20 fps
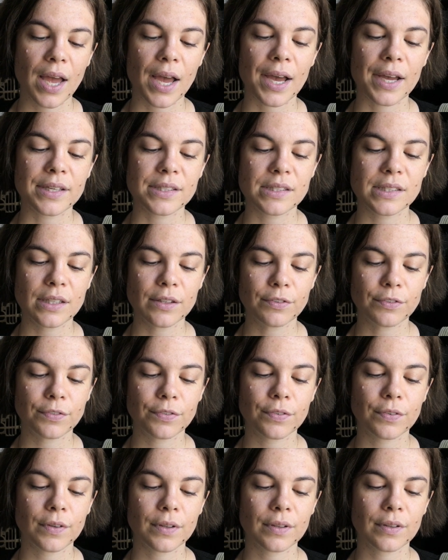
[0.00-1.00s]
as
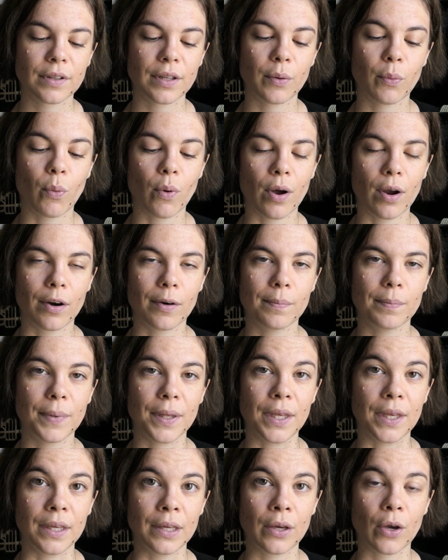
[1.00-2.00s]
if they were
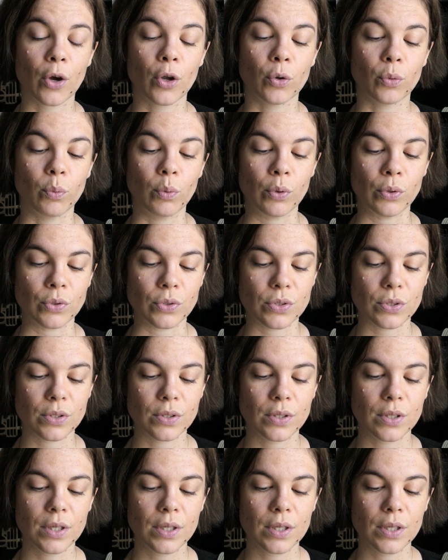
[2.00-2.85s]
being unwound.